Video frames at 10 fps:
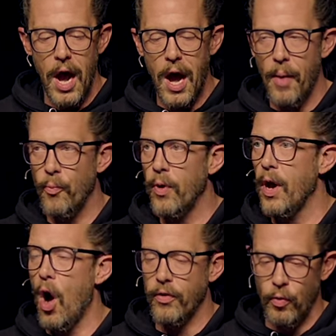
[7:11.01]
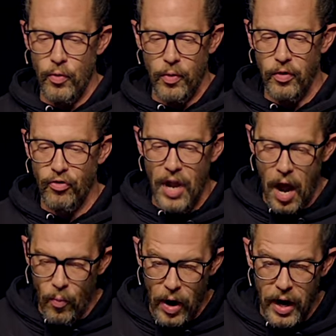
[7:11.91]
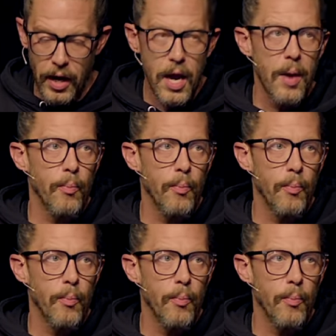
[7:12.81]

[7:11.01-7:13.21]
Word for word: also known as Yahweh.